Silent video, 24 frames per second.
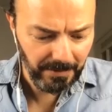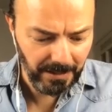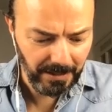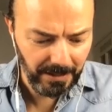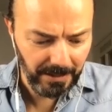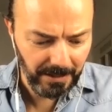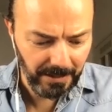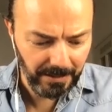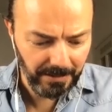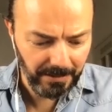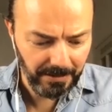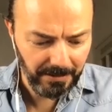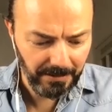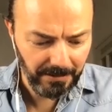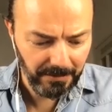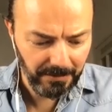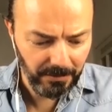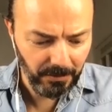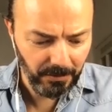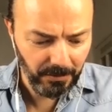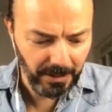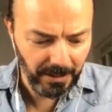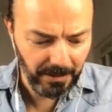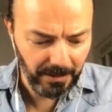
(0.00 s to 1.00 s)
like
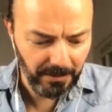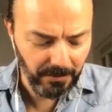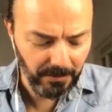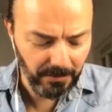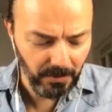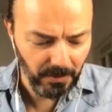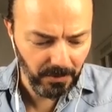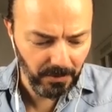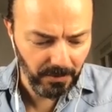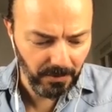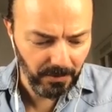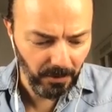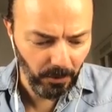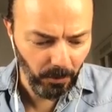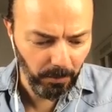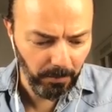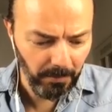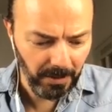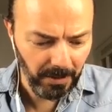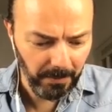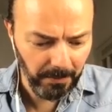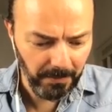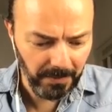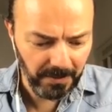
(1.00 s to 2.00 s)
you can
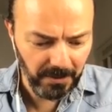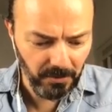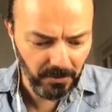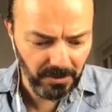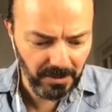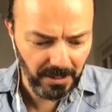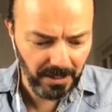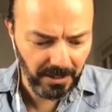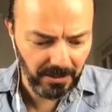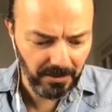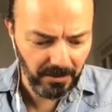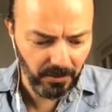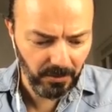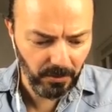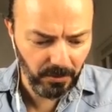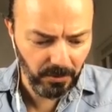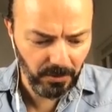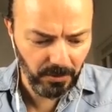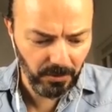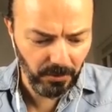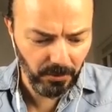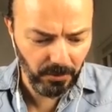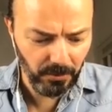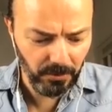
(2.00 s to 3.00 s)
open up a new site, new
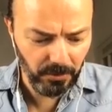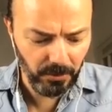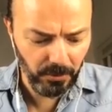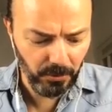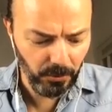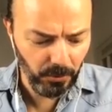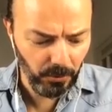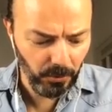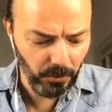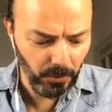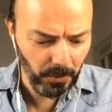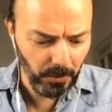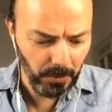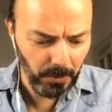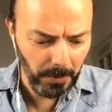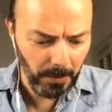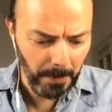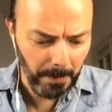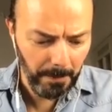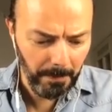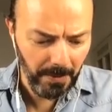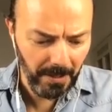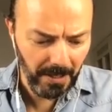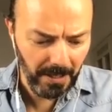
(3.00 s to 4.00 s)
new new uh,
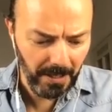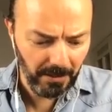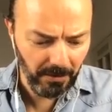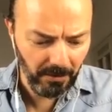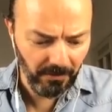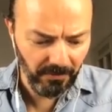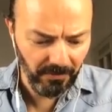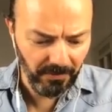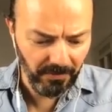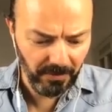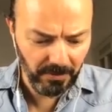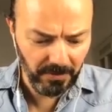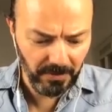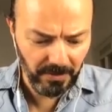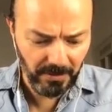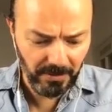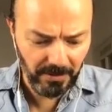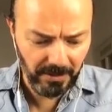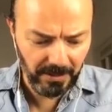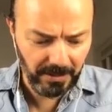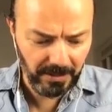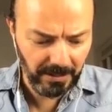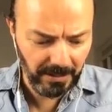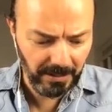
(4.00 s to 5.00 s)
part of the
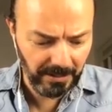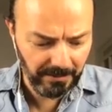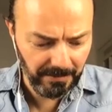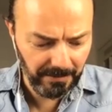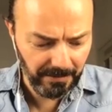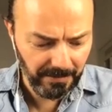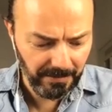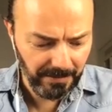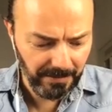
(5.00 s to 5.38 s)
thing, and